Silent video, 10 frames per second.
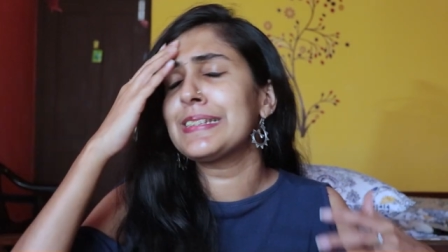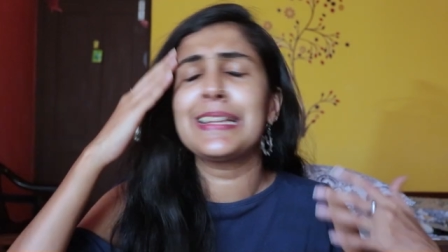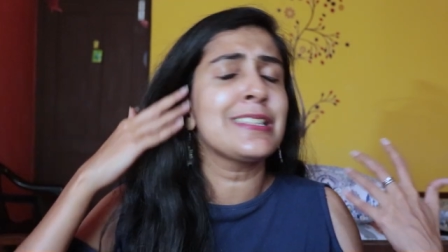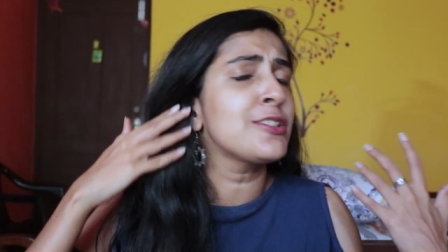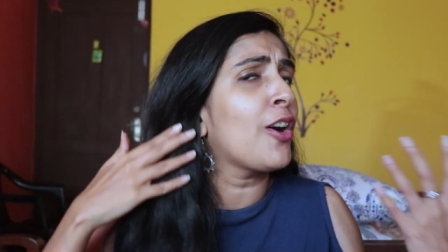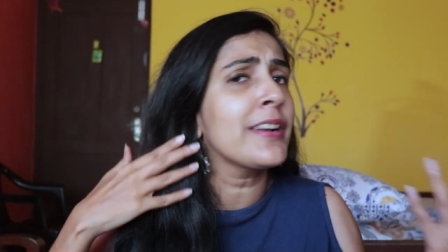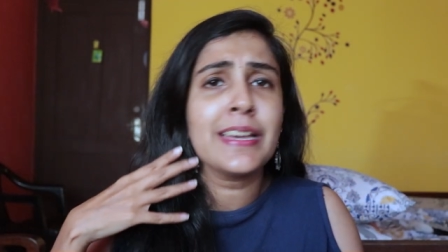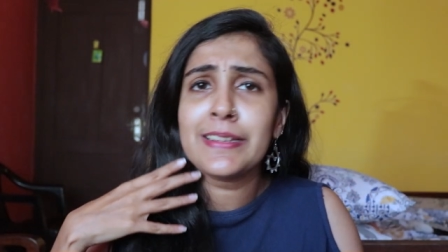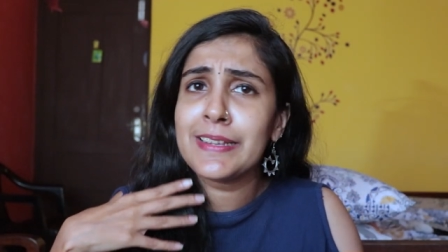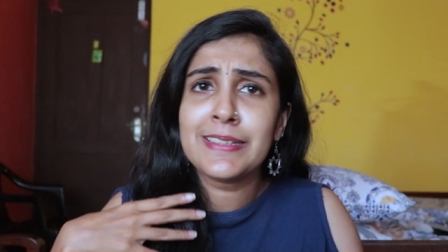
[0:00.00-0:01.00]
does not
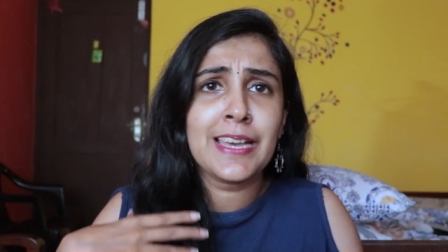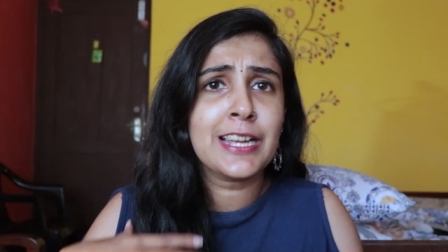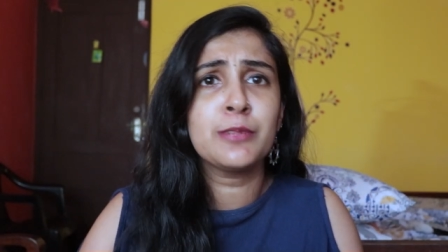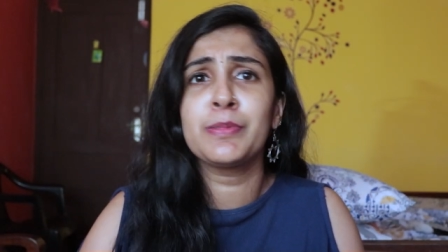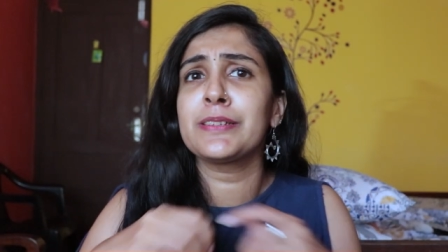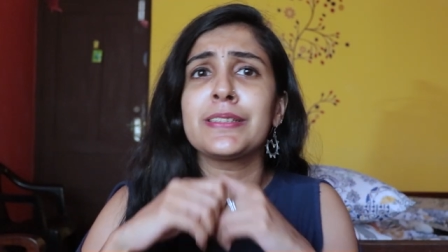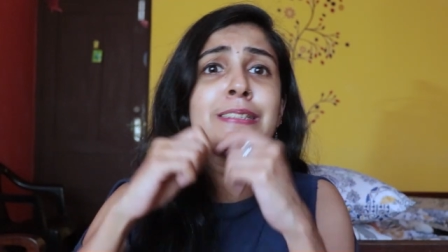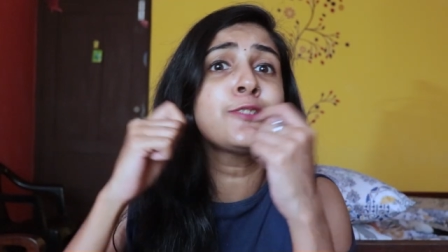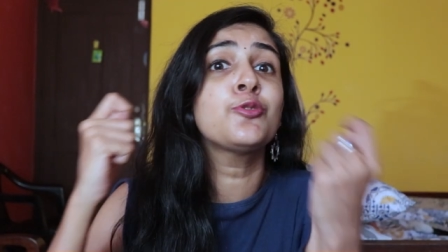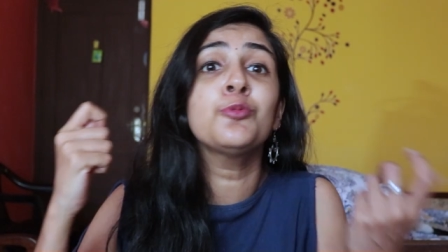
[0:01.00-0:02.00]
get recycled because
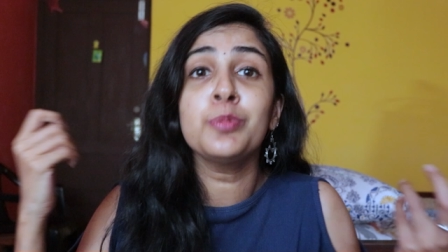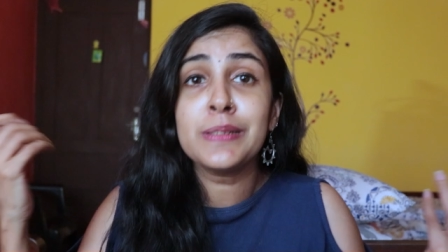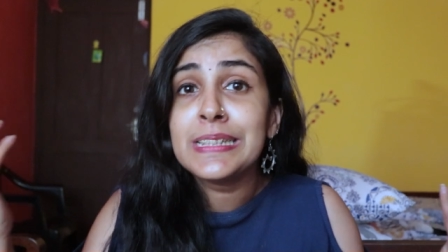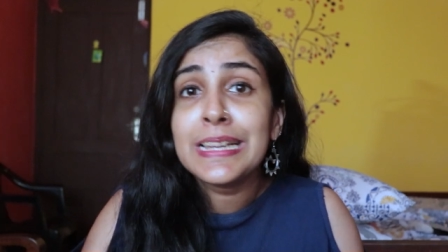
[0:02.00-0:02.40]
it's too